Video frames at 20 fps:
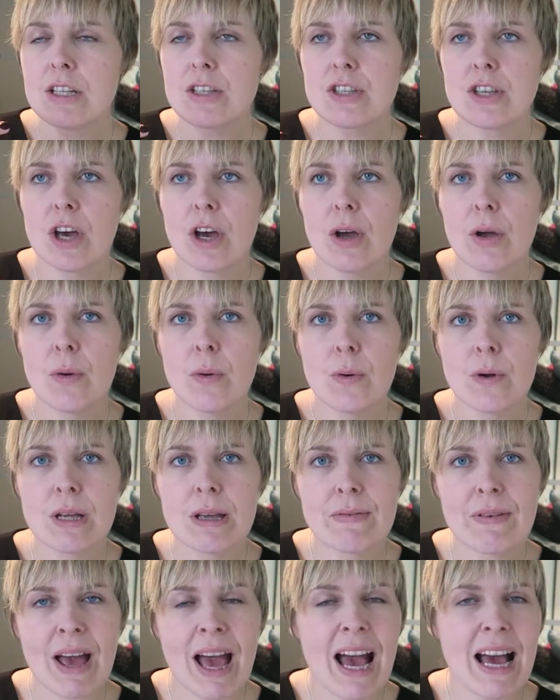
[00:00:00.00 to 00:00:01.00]
So
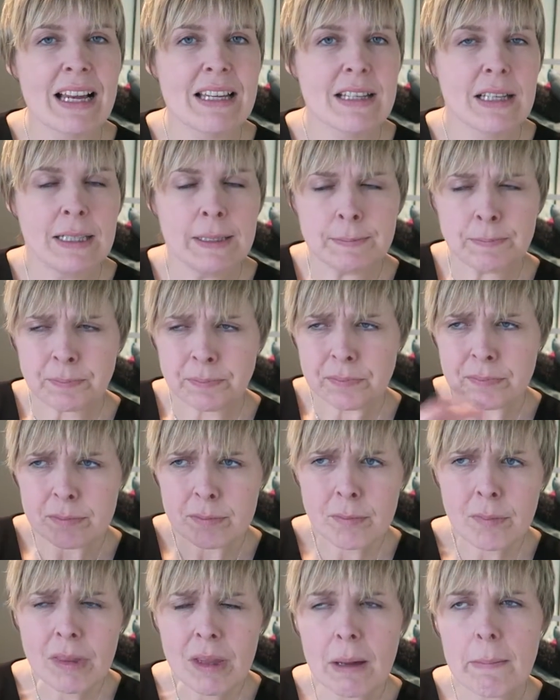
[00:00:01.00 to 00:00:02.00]
if it had
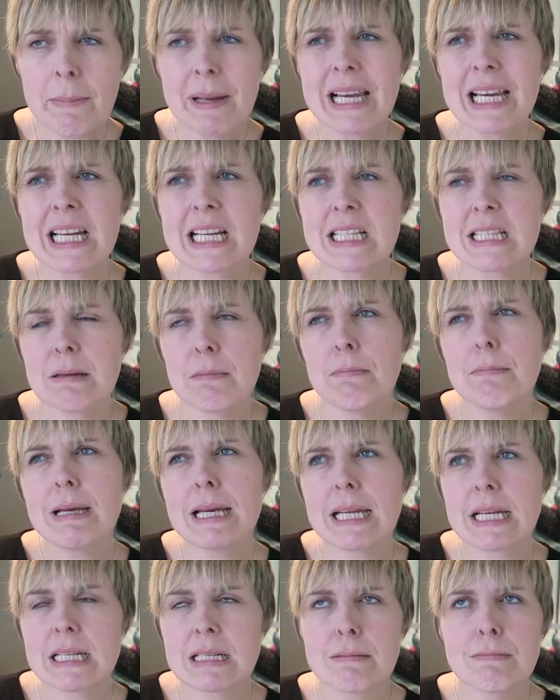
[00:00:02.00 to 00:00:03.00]
millions and
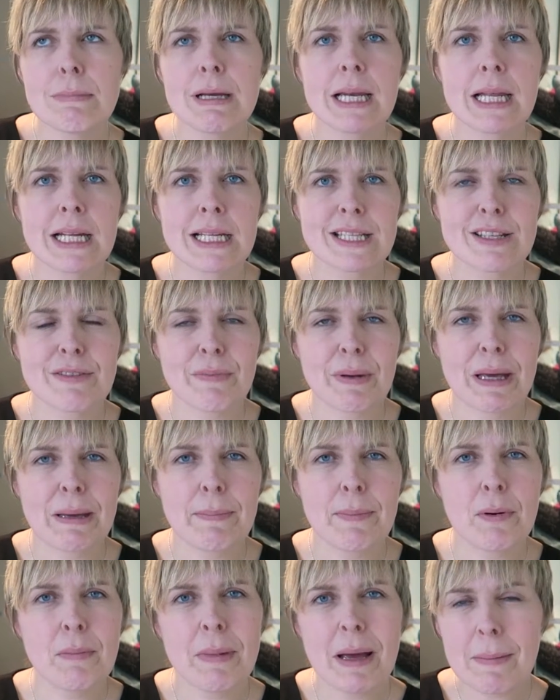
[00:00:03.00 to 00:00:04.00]
millions and millions of
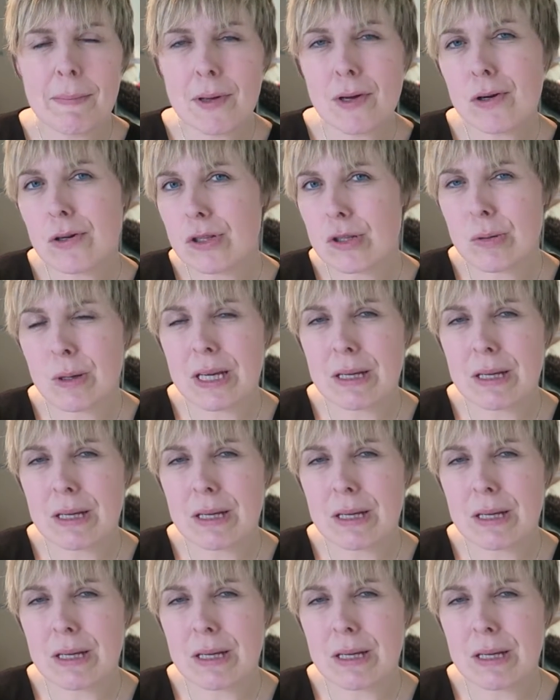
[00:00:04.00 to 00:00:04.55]
people, maybe your